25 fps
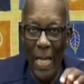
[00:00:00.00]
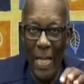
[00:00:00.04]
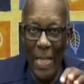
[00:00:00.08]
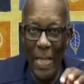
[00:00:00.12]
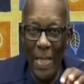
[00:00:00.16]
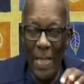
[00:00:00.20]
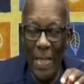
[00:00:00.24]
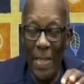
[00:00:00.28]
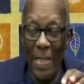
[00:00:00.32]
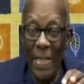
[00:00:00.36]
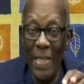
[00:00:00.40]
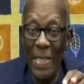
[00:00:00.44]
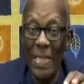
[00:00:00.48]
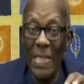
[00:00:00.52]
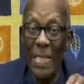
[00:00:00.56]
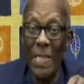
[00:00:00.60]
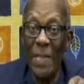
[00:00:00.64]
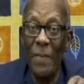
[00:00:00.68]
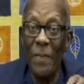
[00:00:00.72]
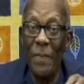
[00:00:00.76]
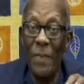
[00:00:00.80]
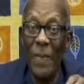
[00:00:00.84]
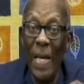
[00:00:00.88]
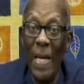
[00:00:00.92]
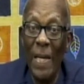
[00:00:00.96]
the
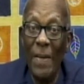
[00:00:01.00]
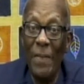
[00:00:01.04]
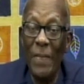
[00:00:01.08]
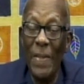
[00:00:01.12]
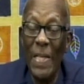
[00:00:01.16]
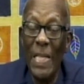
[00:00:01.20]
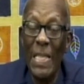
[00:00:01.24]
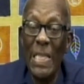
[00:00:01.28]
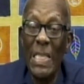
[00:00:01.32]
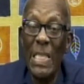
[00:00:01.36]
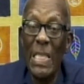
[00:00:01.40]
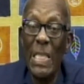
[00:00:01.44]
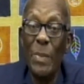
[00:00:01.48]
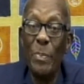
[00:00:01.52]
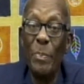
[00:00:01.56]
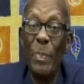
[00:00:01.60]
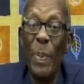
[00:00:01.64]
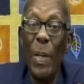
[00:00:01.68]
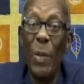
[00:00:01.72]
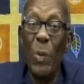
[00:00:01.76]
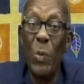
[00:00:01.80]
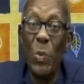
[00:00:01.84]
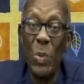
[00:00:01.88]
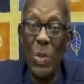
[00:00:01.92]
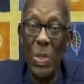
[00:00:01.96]
surviving
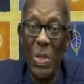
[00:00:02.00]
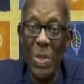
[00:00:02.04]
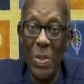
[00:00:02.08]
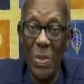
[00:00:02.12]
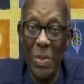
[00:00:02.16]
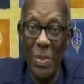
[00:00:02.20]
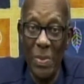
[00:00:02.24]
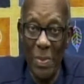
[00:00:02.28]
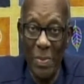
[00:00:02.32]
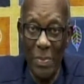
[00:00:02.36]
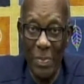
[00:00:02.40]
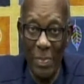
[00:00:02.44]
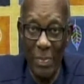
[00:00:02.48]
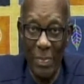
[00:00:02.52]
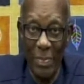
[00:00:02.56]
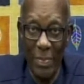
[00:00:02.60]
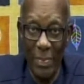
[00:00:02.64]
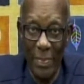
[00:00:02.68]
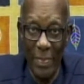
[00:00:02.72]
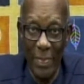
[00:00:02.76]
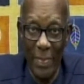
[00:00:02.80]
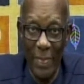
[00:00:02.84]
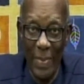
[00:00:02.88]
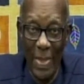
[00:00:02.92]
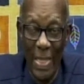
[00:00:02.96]
spouse,
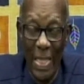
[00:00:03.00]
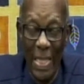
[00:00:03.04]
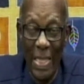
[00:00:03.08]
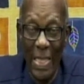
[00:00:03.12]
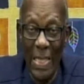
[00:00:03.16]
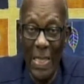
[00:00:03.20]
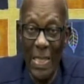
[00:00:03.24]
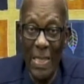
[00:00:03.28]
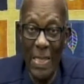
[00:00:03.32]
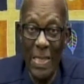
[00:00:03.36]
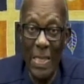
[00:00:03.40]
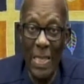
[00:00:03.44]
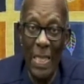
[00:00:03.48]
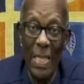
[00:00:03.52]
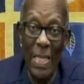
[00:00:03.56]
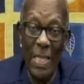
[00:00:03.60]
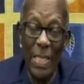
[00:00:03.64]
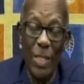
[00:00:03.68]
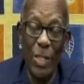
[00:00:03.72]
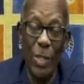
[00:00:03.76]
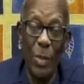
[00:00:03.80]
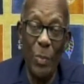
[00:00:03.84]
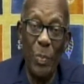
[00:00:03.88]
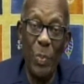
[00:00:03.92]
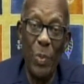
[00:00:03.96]
that is,
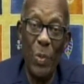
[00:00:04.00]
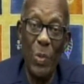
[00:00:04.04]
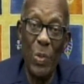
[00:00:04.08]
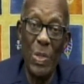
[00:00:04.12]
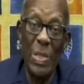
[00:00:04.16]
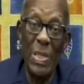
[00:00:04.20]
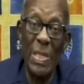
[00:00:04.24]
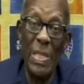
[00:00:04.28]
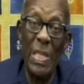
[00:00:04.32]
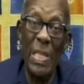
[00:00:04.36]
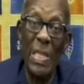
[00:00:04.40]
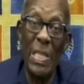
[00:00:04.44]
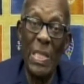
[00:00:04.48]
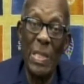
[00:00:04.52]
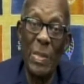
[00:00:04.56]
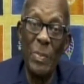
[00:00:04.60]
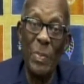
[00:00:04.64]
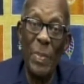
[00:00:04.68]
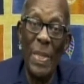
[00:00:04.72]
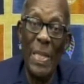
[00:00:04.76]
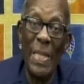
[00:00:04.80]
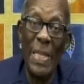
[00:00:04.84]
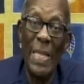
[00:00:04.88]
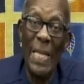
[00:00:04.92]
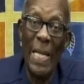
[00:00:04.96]
suppose the
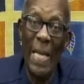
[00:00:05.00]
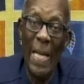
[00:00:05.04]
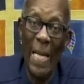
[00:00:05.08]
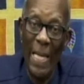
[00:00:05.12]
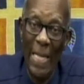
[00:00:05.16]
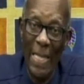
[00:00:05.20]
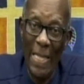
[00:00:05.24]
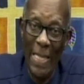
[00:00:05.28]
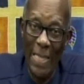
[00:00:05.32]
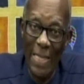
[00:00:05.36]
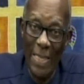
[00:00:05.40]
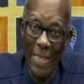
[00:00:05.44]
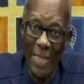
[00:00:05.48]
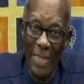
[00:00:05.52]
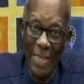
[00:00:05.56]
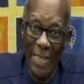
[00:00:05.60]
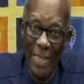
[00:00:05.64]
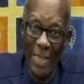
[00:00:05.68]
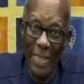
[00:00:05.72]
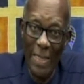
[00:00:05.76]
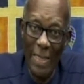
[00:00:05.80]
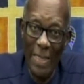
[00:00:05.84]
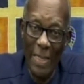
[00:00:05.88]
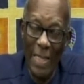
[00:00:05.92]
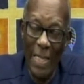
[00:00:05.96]
husband died,
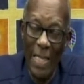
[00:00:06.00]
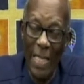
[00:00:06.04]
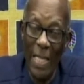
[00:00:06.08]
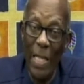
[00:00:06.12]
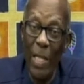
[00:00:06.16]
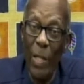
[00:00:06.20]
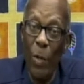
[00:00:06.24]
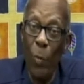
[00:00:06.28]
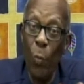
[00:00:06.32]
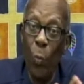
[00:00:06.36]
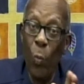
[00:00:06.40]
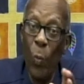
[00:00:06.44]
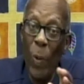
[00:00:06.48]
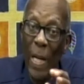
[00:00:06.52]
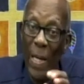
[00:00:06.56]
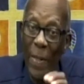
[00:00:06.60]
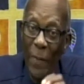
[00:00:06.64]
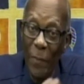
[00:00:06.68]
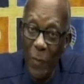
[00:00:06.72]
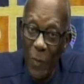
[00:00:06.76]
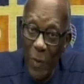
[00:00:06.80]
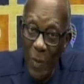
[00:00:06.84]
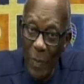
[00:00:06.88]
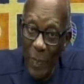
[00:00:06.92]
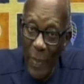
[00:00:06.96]
the
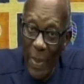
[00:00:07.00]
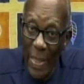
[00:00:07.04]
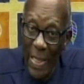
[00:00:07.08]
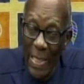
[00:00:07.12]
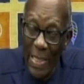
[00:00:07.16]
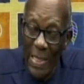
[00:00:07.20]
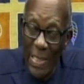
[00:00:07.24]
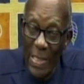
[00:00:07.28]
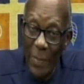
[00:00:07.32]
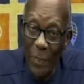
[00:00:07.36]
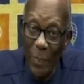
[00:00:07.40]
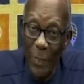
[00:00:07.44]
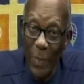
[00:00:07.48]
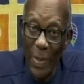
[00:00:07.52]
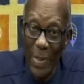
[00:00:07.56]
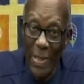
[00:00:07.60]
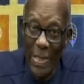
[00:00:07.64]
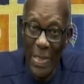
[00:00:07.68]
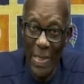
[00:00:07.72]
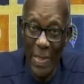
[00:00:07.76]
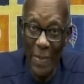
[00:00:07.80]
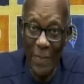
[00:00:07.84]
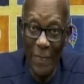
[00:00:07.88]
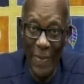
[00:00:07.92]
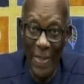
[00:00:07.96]
wife would be the
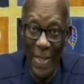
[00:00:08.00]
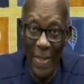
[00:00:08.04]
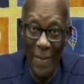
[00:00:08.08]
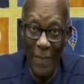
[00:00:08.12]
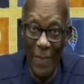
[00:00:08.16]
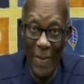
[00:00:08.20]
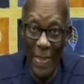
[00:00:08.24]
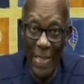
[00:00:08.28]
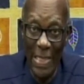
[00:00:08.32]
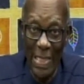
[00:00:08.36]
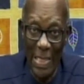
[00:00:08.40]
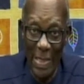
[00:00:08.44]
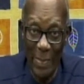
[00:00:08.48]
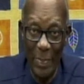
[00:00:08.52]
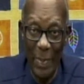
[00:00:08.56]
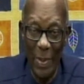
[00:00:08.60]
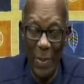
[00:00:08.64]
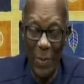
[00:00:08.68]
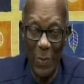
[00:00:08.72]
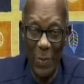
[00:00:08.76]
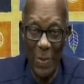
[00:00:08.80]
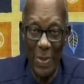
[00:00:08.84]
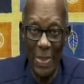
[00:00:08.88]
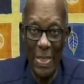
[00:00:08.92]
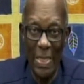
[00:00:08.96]
surviving
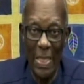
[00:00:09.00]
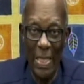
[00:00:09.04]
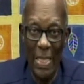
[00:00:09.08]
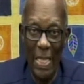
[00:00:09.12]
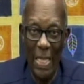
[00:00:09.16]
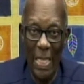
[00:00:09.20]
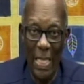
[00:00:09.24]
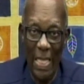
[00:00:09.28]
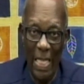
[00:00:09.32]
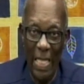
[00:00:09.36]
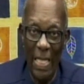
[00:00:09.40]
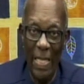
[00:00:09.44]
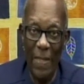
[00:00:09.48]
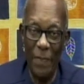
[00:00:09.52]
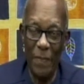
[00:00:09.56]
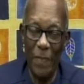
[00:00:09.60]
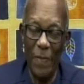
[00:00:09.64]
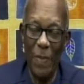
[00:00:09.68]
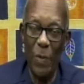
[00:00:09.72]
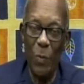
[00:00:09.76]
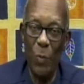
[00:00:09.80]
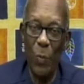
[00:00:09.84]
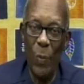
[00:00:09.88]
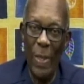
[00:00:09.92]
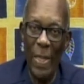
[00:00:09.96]
spouse. If
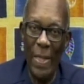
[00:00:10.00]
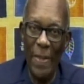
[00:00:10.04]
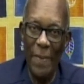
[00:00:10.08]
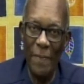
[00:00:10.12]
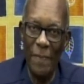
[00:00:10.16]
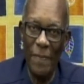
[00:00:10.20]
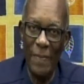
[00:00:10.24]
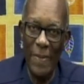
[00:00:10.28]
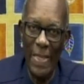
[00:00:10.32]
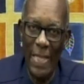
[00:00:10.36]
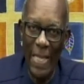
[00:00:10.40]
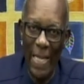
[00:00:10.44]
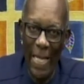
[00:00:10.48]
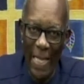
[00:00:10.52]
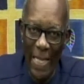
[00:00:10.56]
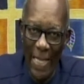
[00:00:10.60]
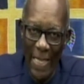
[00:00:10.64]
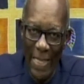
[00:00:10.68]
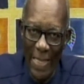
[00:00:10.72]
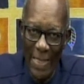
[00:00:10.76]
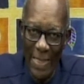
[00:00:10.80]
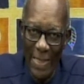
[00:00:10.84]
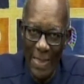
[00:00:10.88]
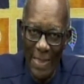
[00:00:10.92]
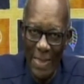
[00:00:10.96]
the wife
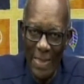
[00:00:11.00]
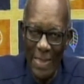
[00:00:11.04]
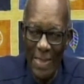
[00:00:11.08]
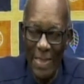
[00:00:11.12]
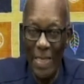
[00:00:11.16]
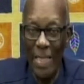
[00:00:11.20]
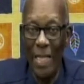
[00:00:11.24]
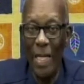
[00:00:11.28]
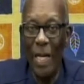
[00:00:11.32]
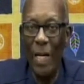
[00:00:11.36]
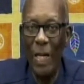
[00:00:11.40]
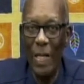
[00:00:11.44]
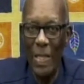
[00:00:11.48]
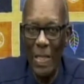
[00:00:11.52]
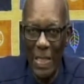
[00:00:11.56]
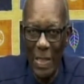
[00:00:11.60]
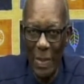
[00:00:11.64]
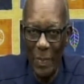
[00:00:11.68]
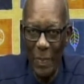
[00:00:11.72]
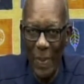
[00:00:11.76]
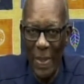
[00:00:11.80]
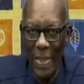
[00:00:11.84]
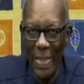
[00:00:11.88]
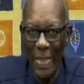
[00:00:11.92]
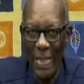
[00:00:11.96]
dies, the
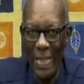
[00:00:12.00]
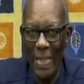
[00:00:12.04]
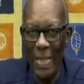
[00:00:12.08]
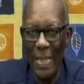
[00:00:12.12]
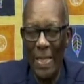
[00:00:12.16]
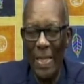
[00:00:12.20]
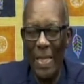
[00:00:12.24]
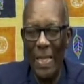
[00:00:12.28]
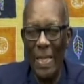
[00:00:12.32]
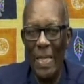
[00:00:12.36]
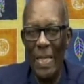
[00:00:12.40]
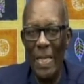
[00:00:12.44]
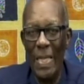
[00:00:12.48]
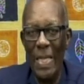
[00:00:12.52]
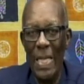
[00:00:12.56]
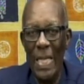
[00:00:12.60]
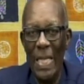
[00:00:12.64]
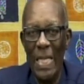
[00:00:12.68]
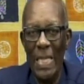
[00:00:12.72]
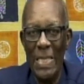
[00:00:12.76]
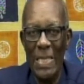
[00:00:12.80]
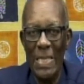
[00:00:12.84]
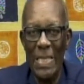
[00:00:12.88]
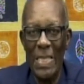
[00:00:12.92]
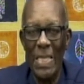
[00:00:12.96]
husband
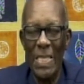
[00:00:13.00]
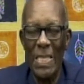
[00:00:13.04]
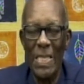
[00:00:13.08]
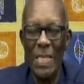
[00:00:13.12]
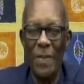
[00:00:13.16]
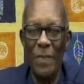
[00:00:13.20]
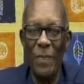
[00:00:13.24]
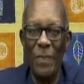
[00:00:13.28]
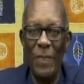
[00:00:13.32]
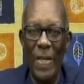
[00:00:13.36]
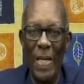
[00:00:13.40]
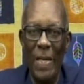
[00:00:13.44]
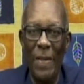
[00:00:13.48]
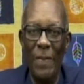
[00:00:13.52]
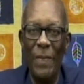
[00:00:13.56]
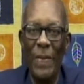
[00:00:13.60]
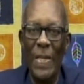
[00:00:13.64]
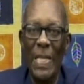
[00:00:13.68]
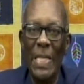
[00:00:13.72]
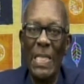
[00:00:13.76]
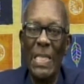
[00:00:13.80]
is the surviving